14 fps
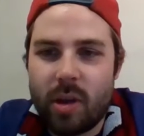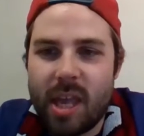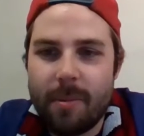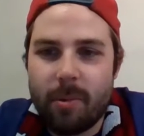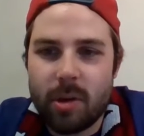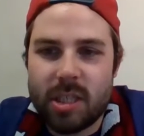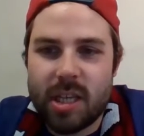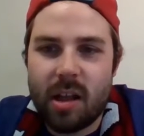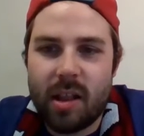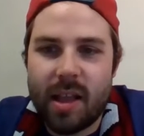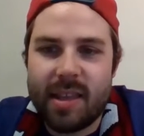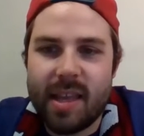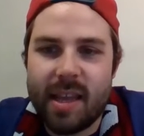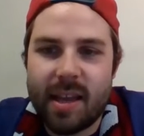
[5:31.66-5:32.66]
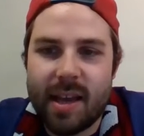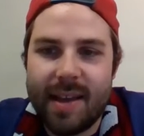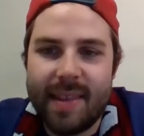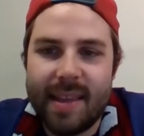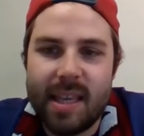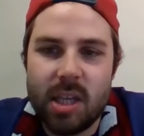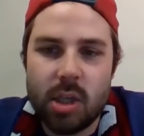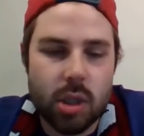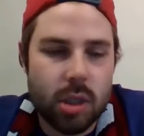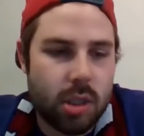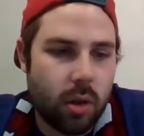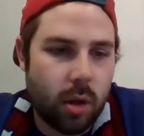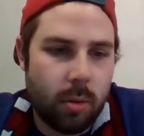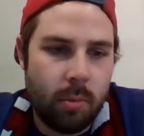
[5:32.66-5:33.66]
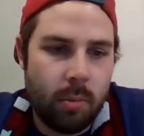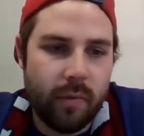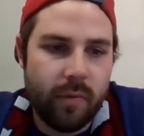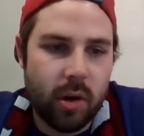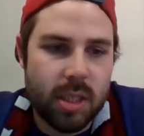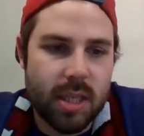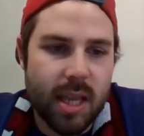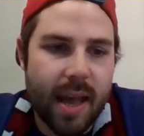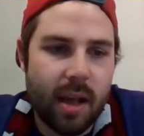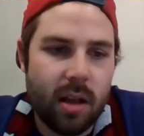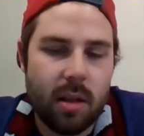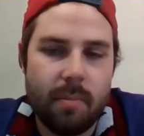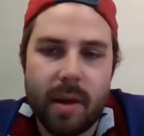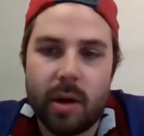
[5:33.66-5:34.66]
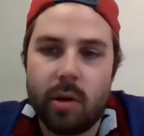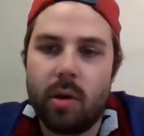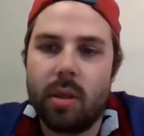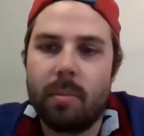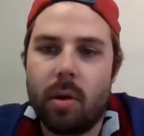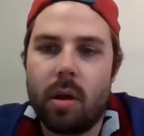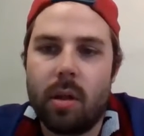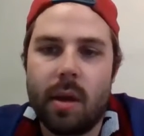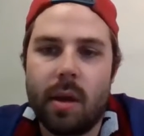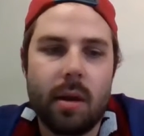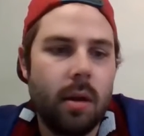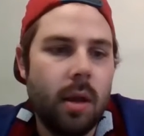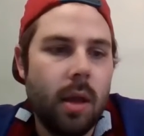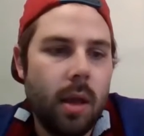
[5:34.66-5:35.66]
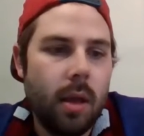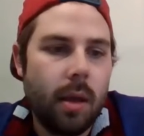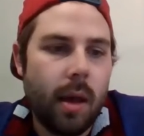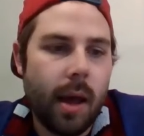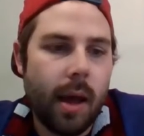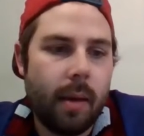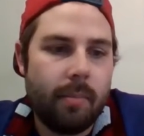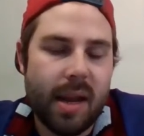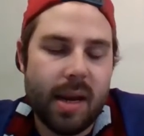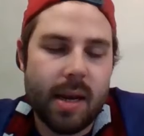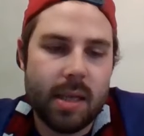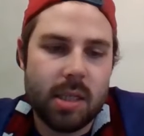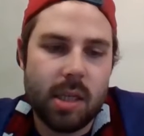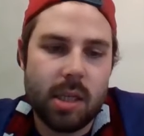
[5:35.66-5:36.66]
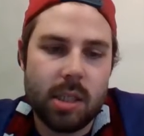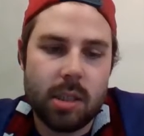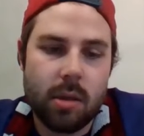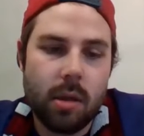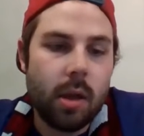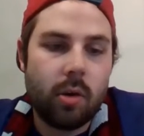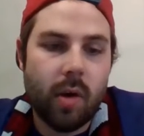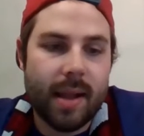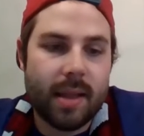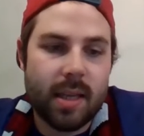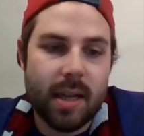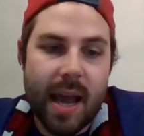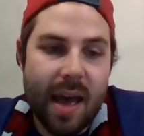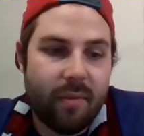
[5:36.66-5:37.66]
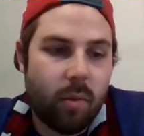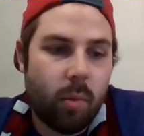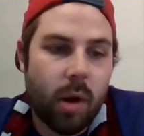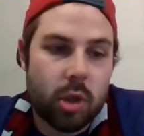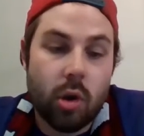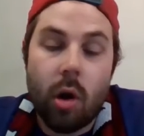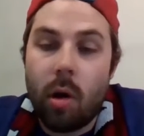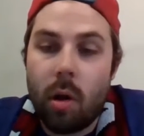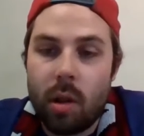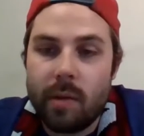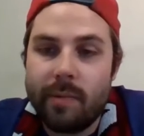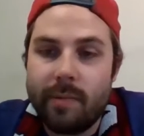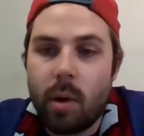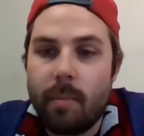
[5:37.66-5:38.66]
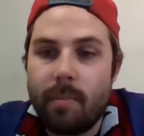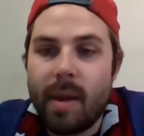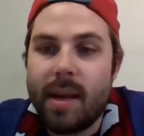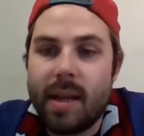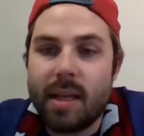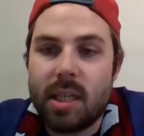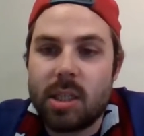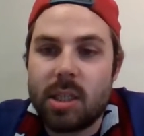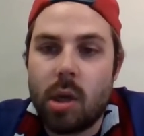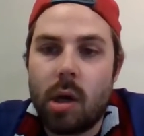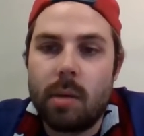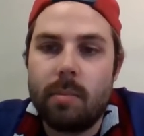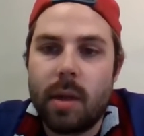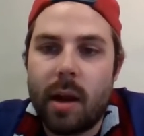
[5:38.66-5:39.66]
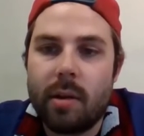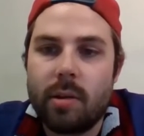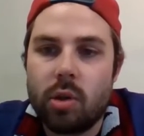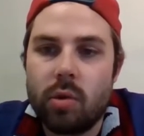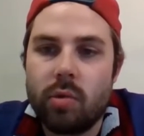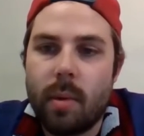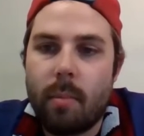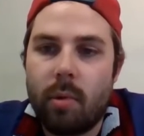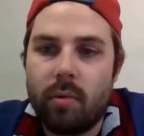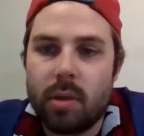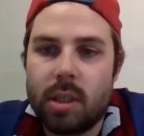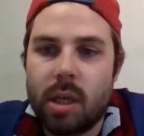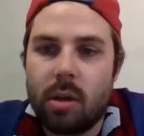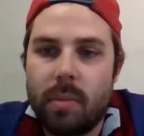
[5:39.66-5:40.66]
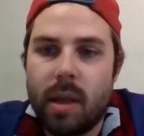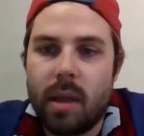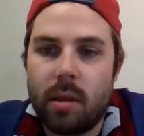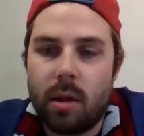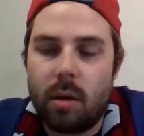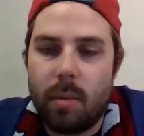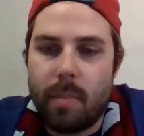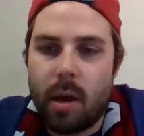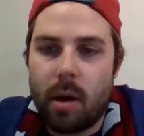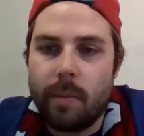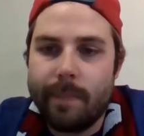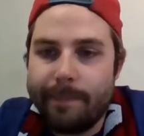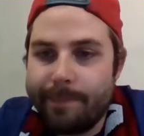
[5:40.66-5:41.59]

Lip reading: we'll keep Russell. I think he's just a little bit more versatile and better on the ball than Mendez is. Granted, I haven't watched all of what Mendez has done, but I do remember Russell being a little bit better.